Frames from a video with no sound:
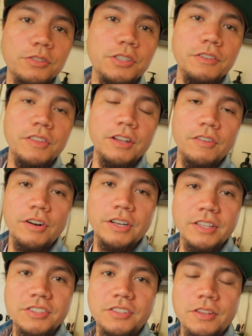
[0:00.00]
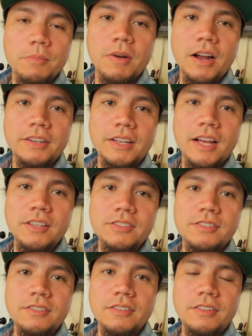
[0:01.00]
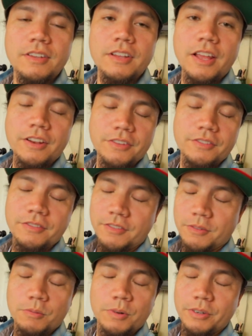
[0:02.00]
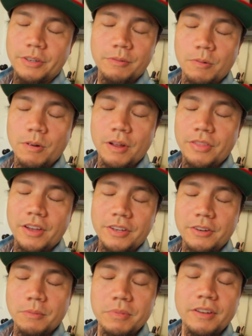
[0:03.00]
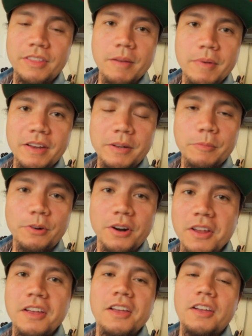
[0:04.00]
of you that have already listened to the podcast and are wondering, well, I thought you don't play that band anymore.